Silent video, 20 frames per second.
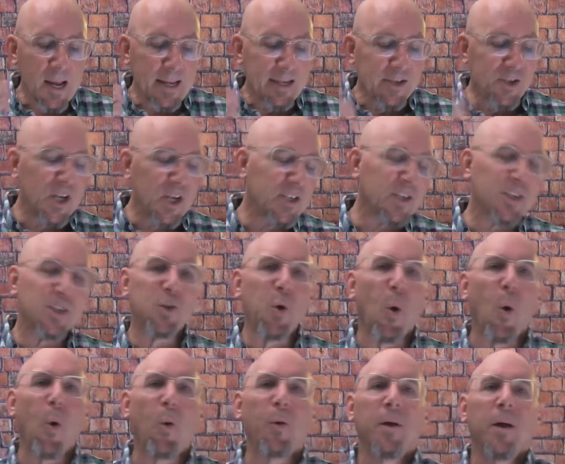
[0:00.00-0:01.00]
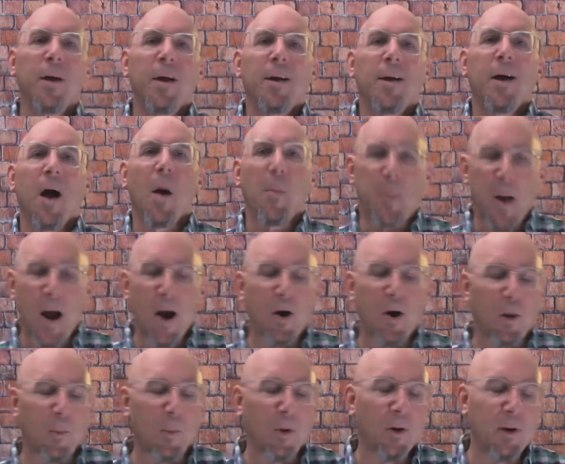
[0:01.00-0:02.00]
Jesus told a
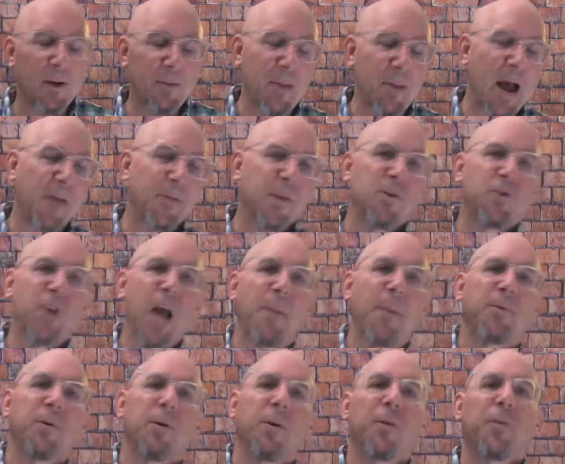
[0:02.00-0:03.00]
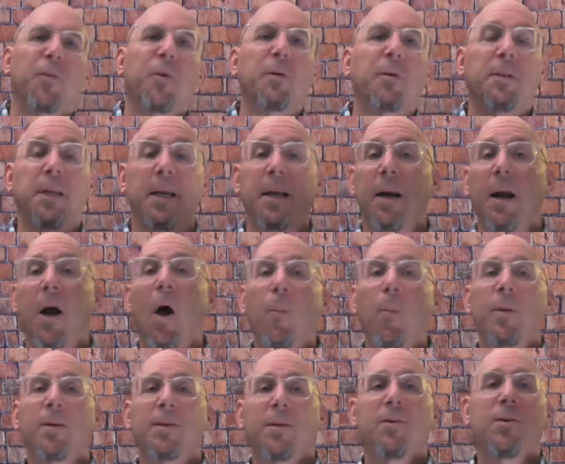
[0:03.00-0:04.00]
parable in Matthew chapter 13 to
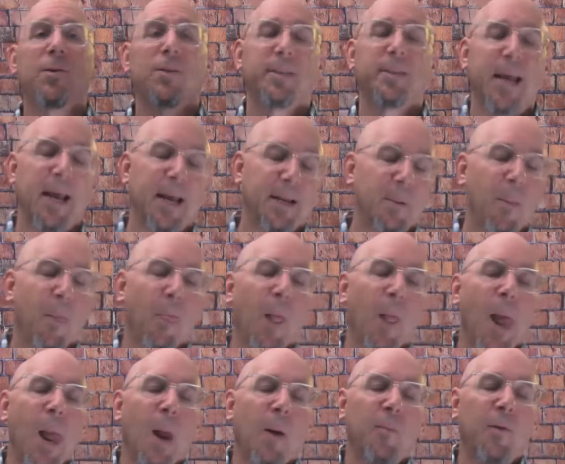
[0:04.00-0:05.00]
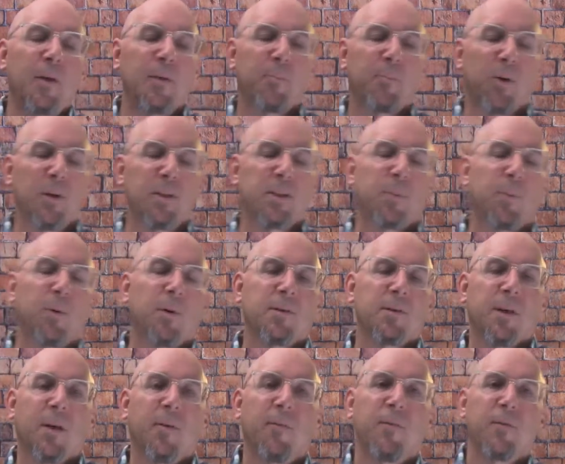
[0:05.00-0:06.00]
help us understand the
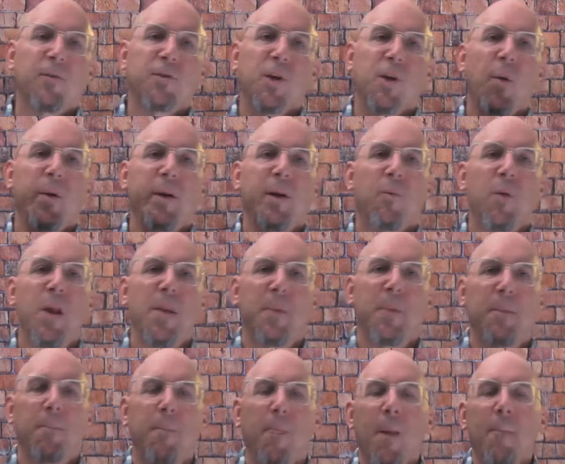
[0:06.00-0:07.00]
principles of sowing and reaping.